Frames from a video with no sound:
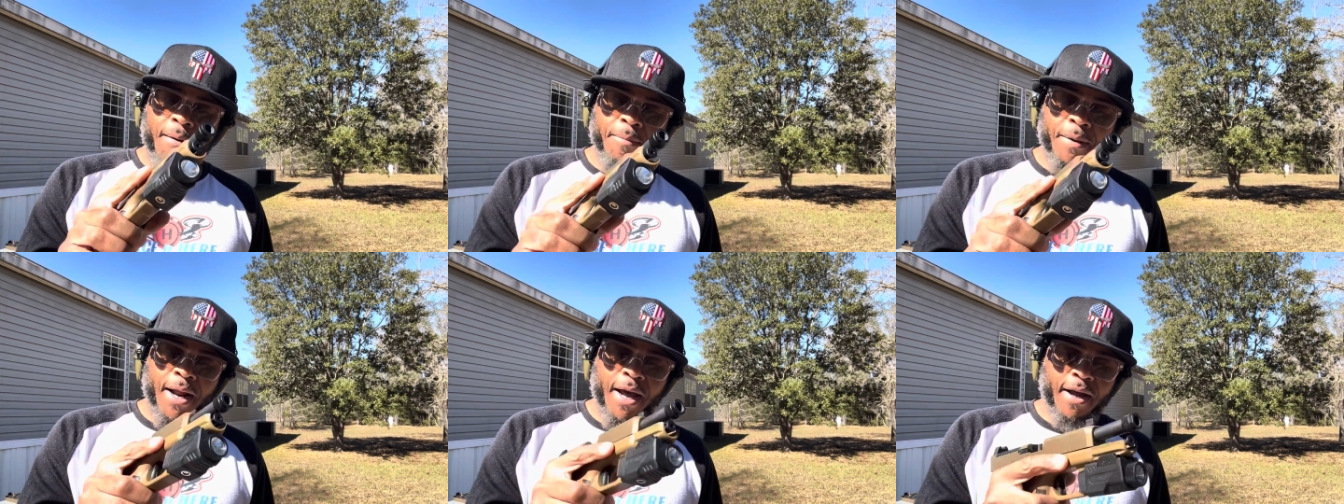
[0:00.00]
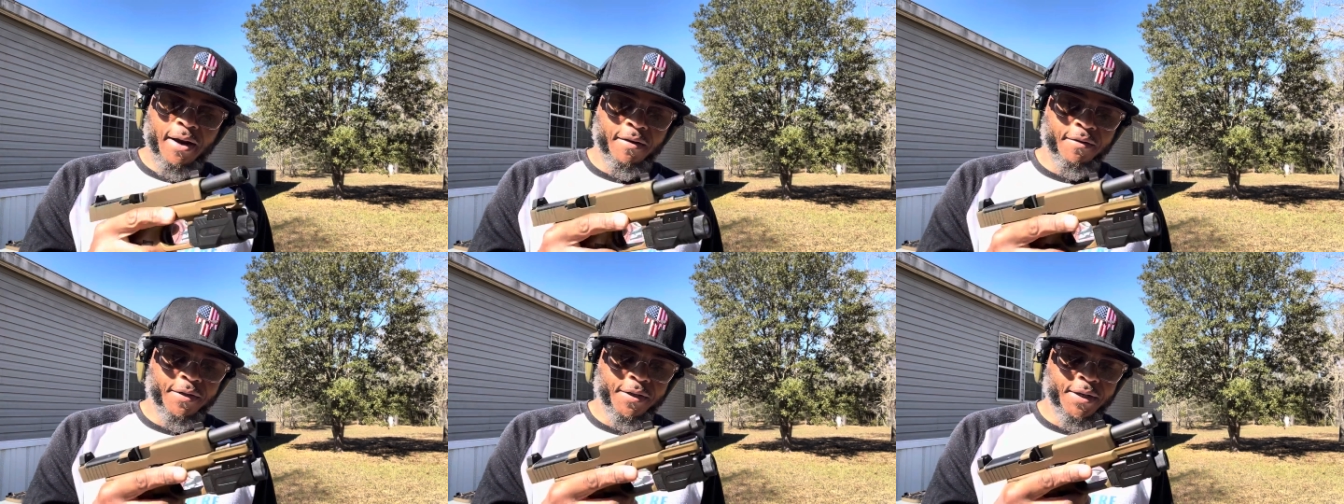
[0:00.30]

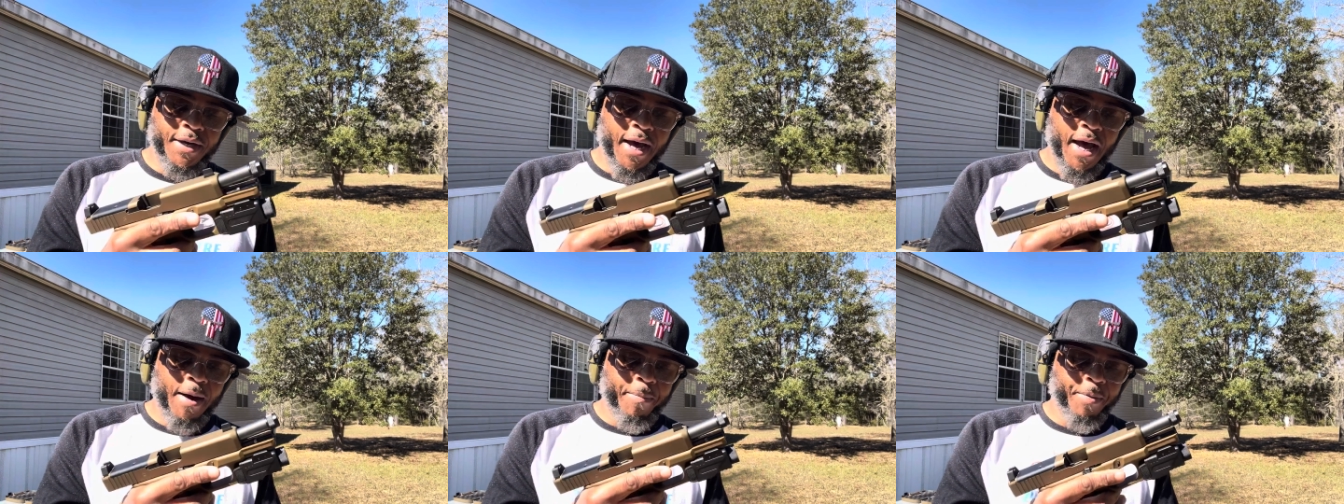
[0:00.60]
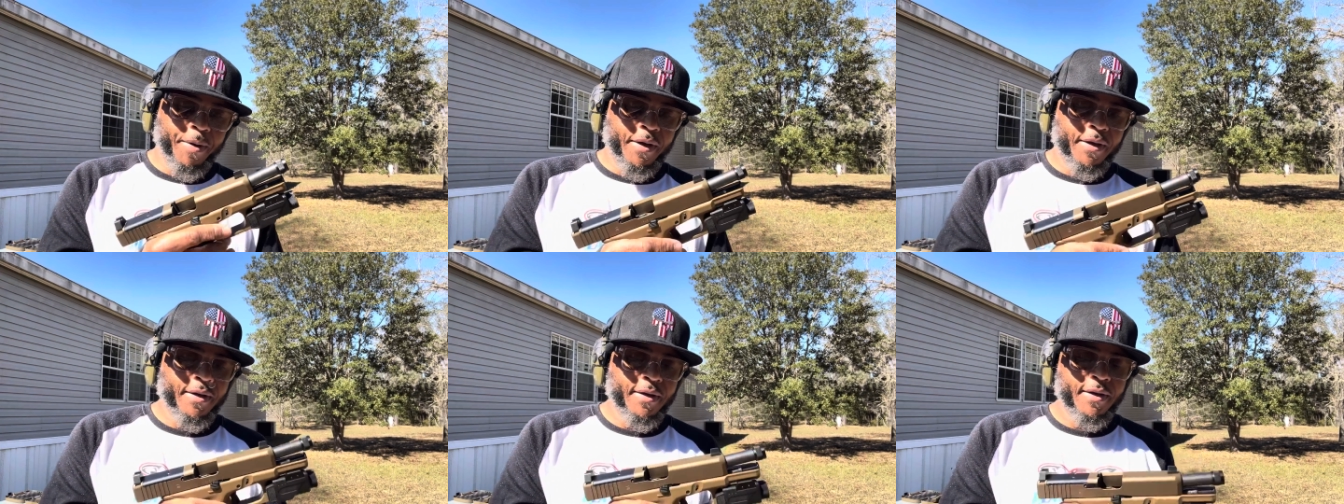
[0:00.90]
not too
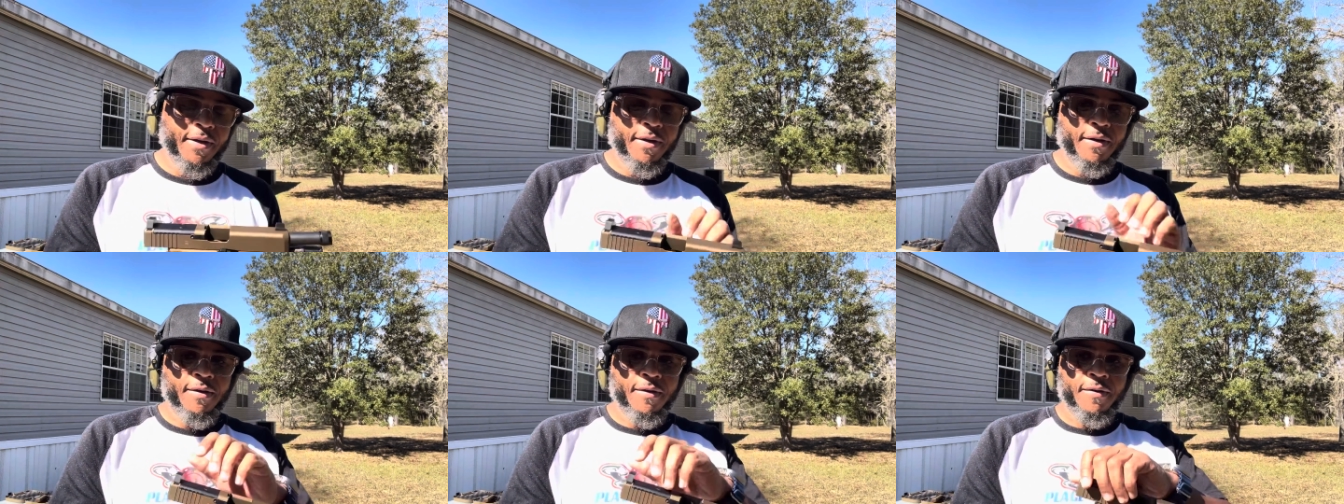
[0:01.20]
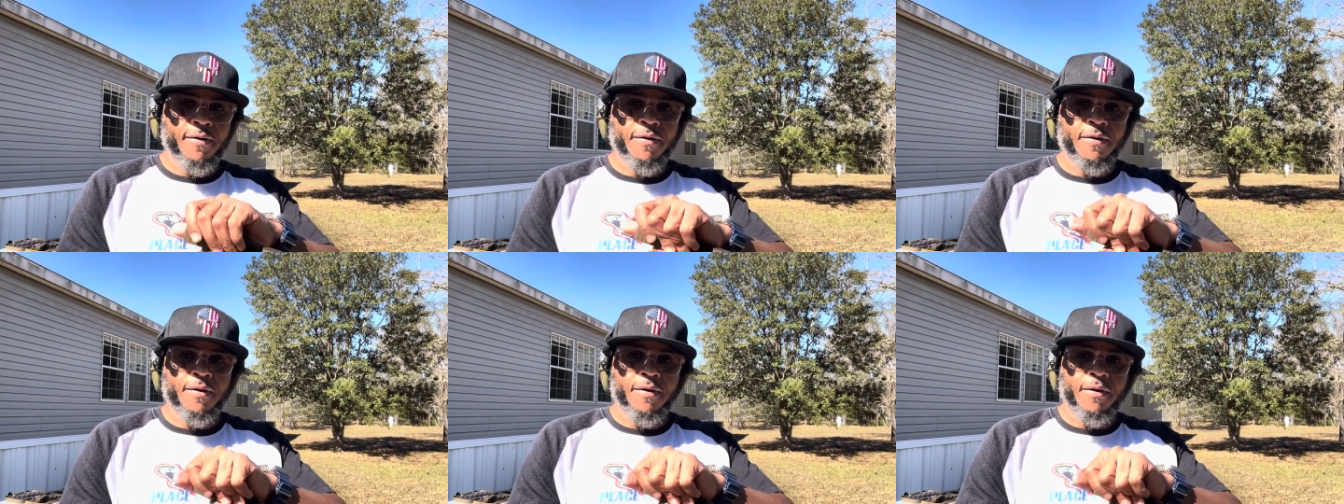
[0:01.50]
happy
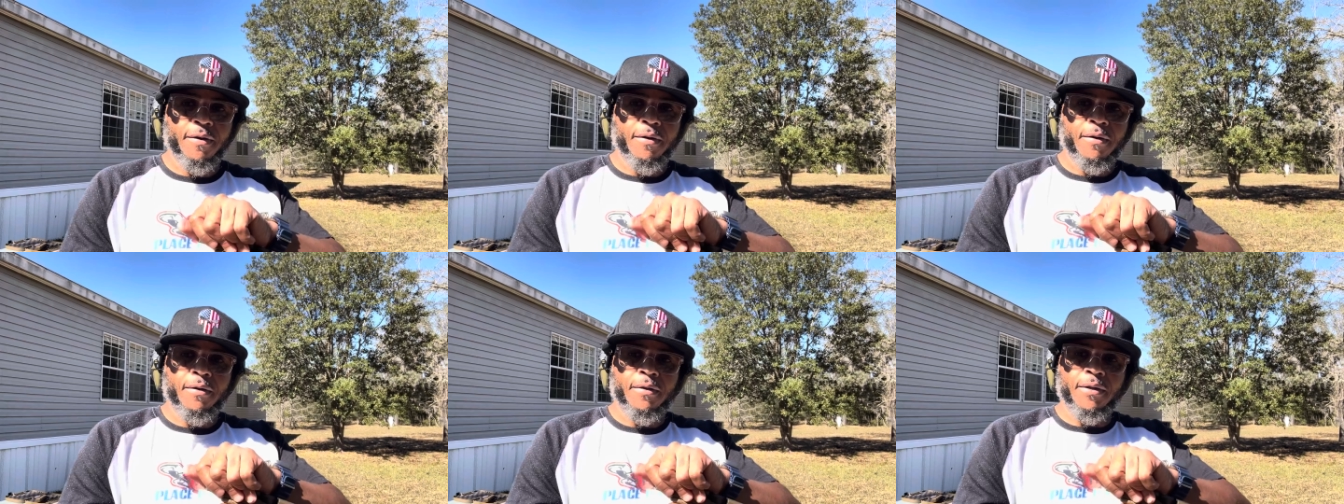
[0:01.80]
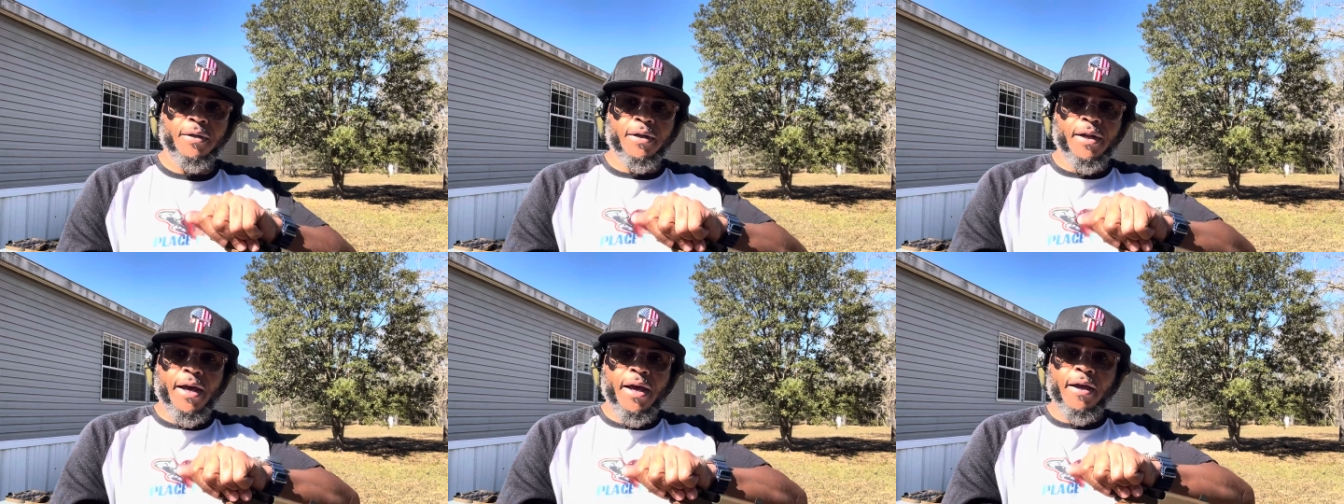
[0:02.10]

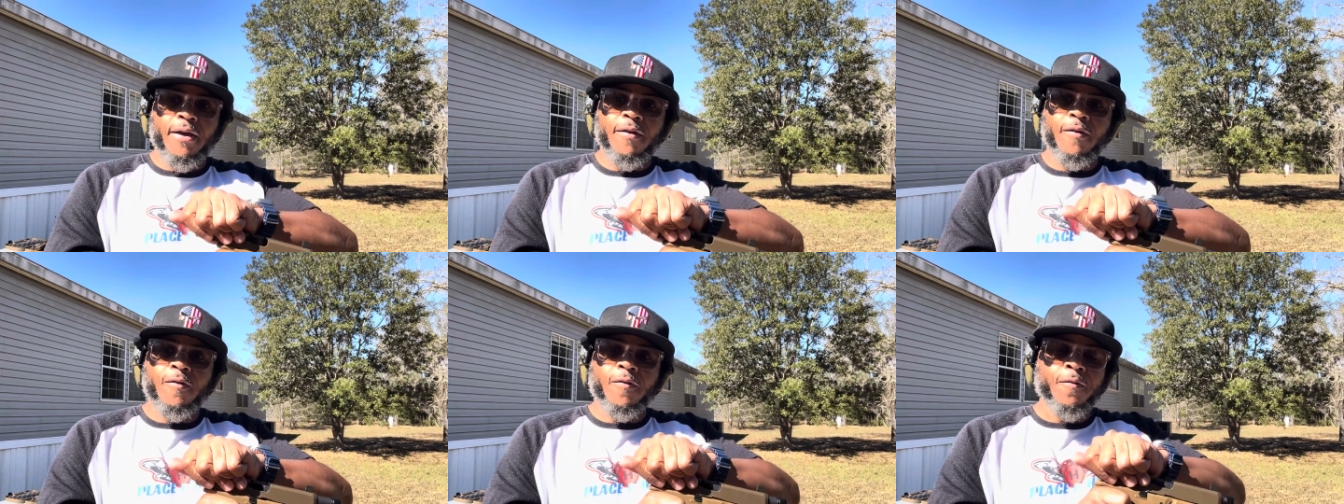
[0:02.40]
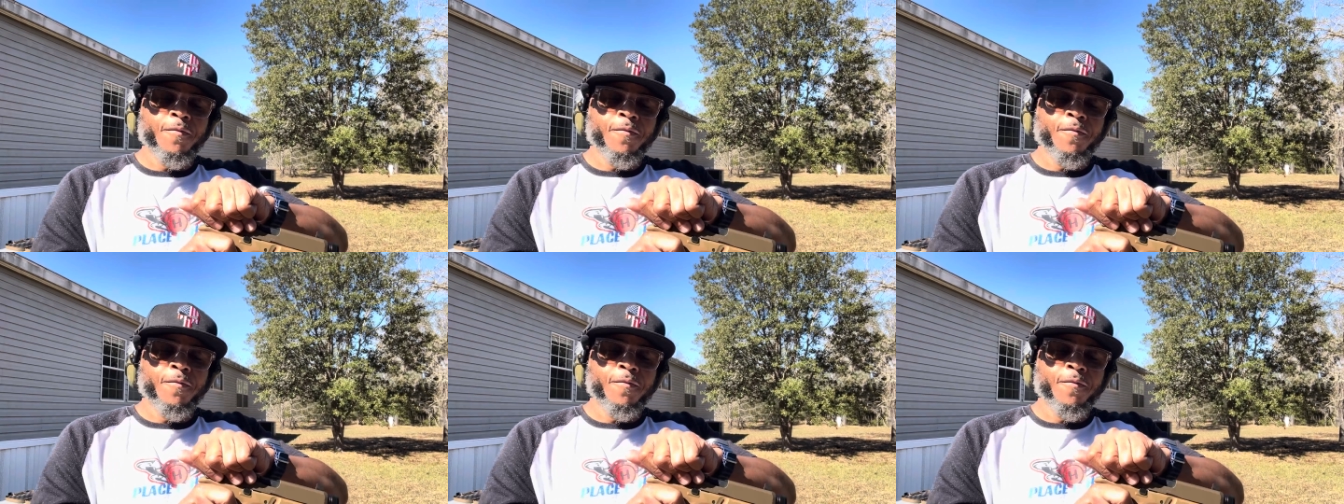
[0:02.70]
today,